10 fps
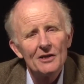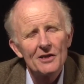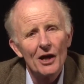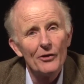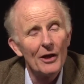
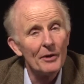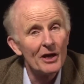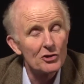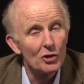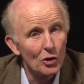So they
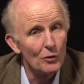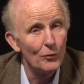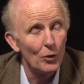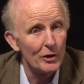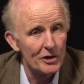begin to look
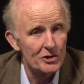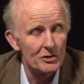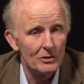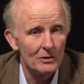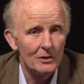for
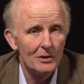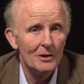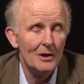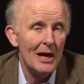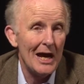additional
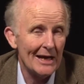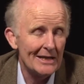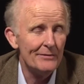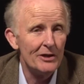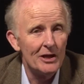
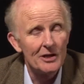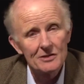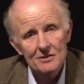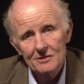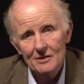
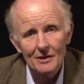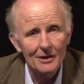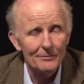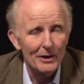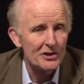activities,
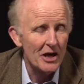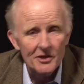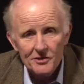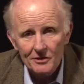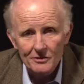
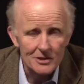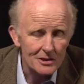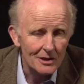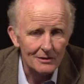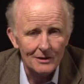
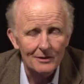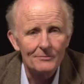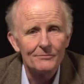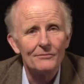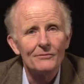adjacent
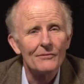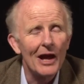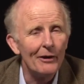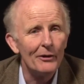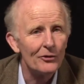
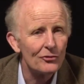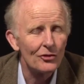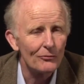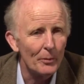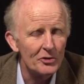areas of